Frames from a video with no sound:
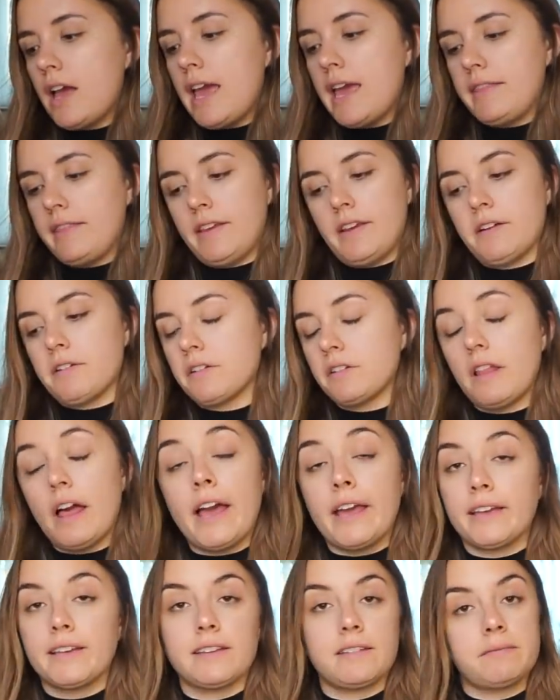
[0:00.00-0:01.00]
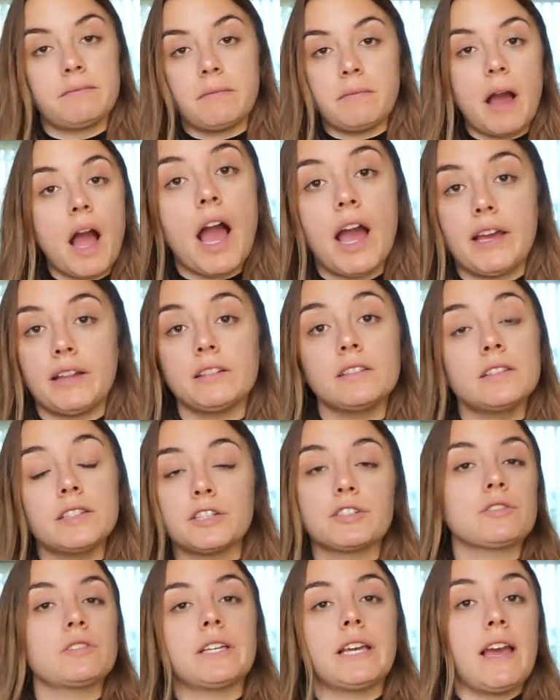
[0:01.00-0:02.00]
And they are like, I
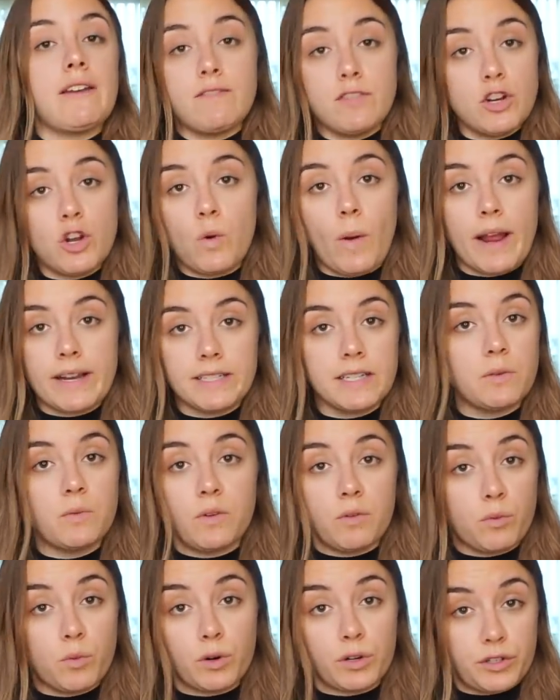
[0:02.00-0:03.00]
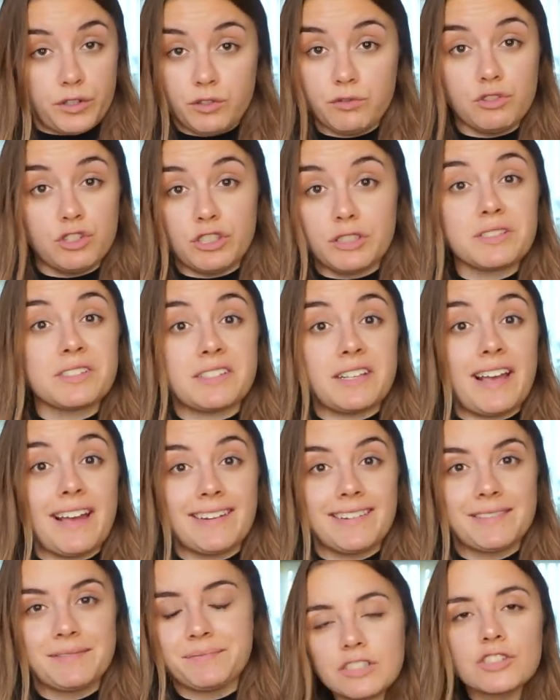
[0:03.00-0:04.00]
literally have no idea what word you just
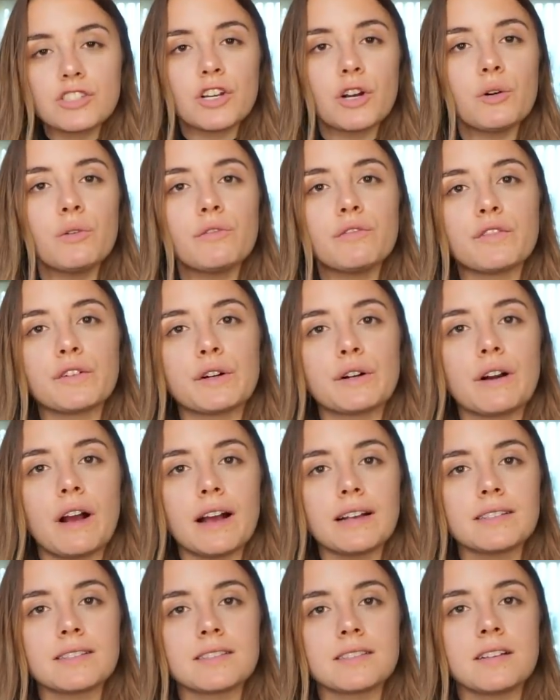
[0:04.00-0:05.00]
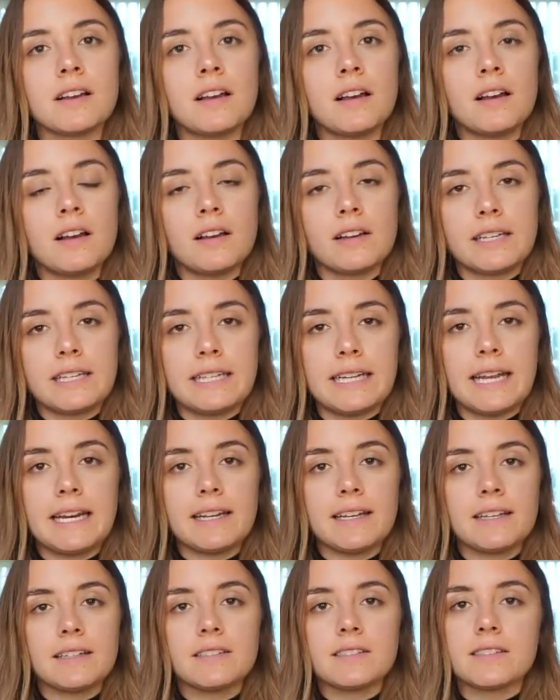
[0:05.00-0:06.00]
said. So for us
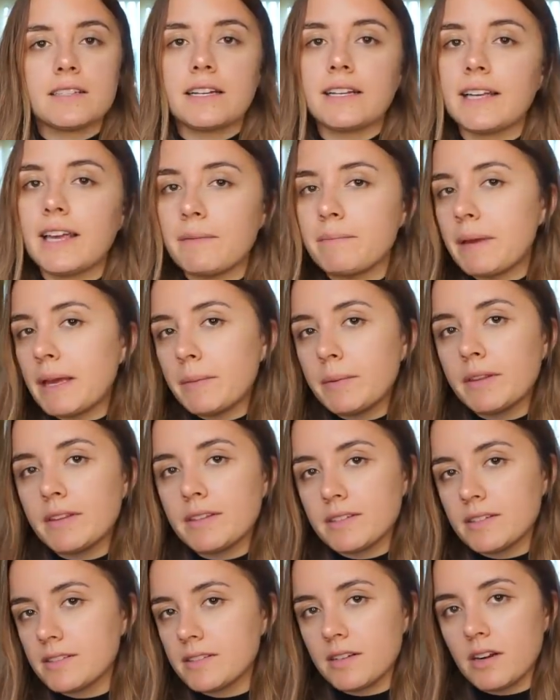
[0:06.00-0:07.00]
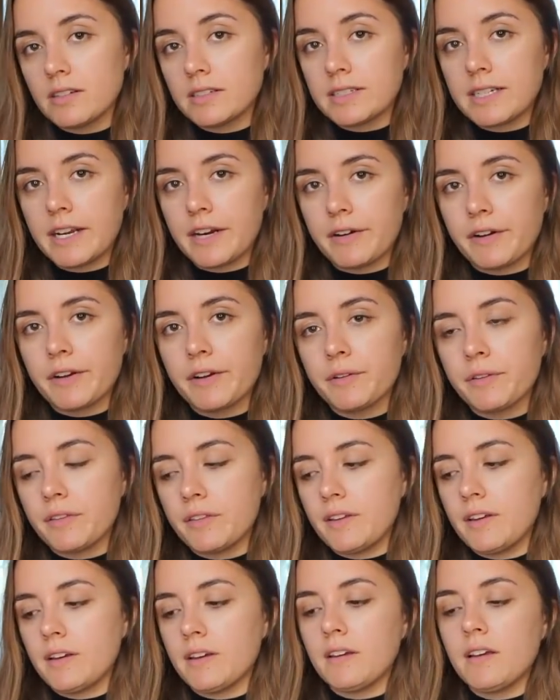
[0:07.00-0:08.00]
Canadians, and again, maybe this is an Ontario
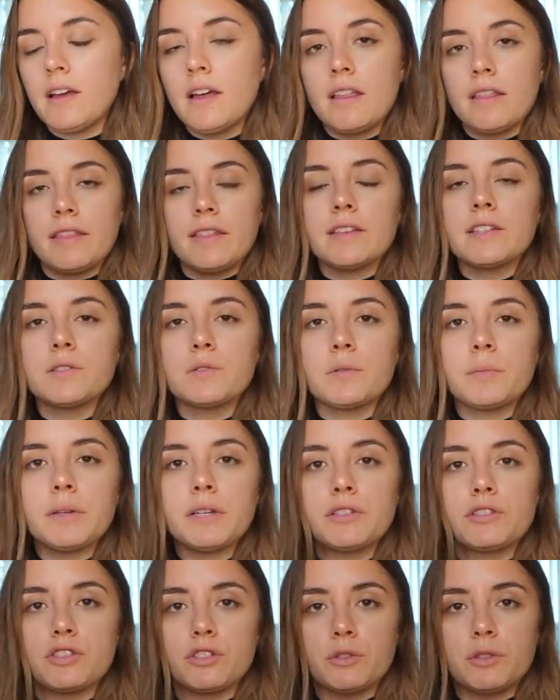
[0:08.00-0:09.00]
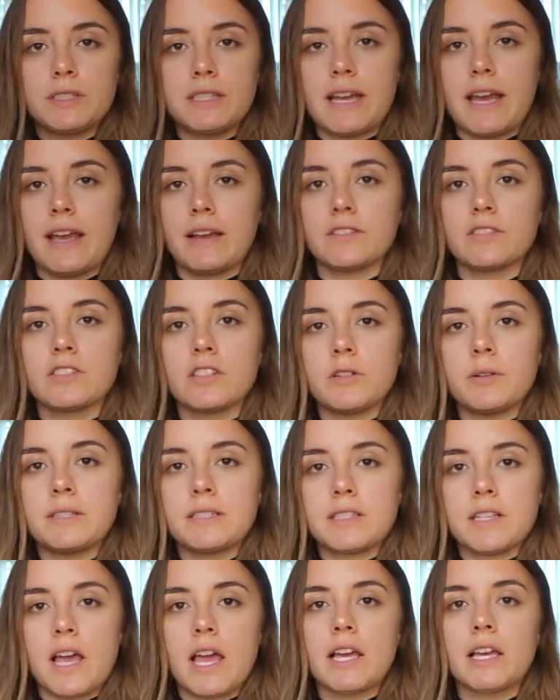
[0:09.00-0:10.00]
thing, this would be a duotang. So
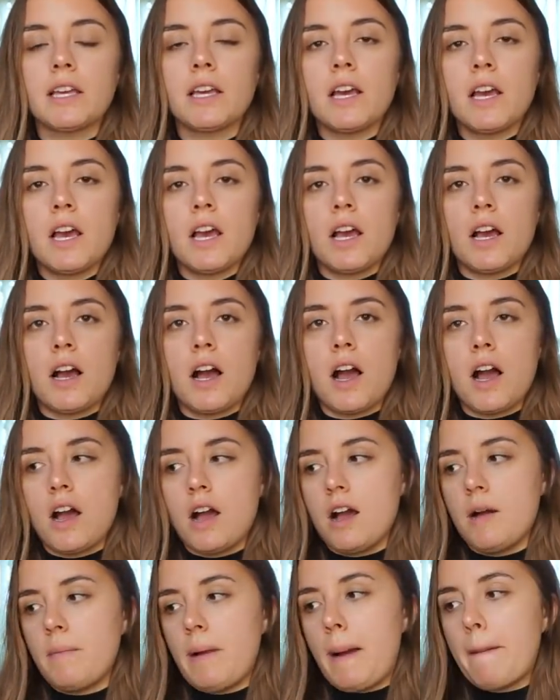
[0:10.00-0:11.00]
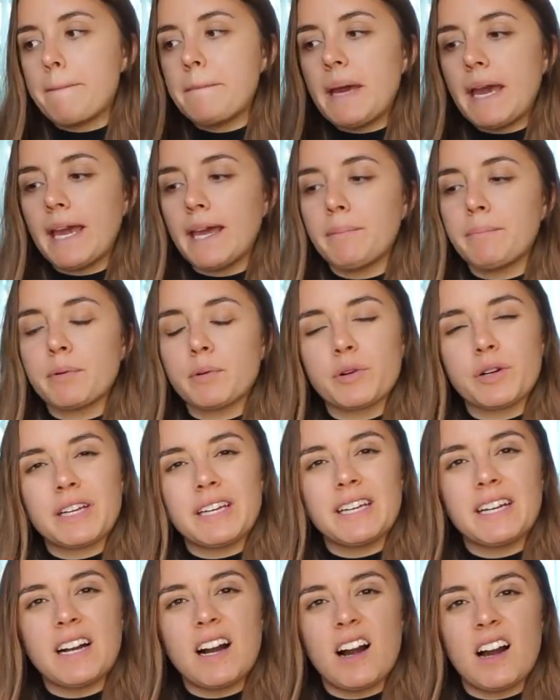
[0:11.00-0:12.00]
it's like a
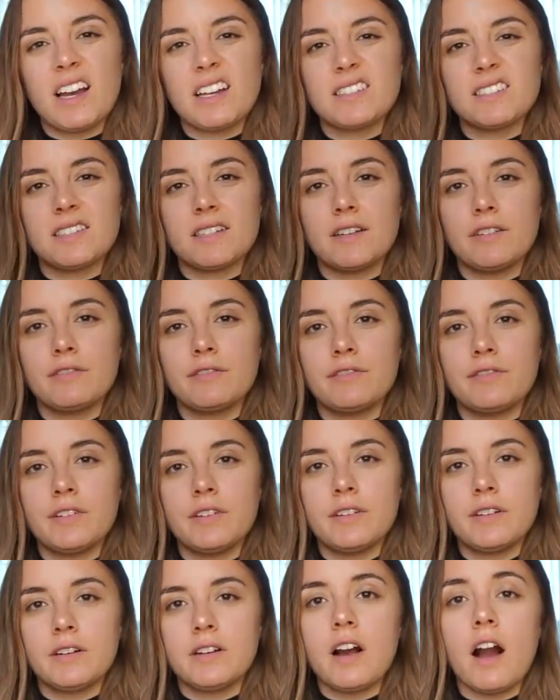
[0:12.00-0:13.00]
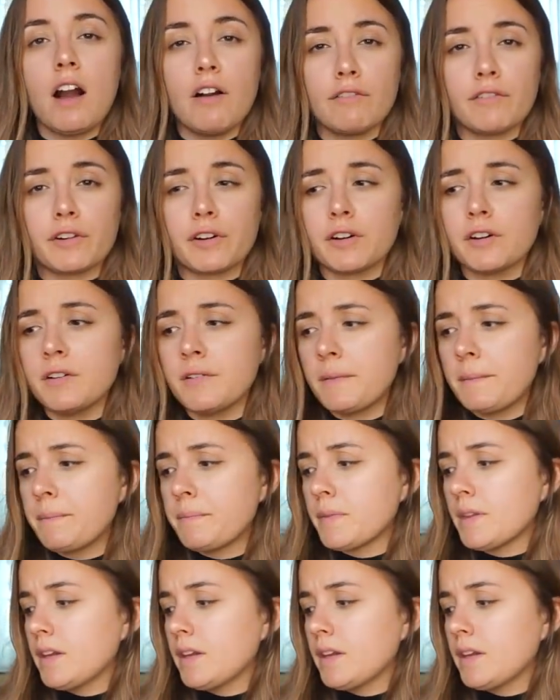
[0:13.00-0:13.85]
papery kind of cover.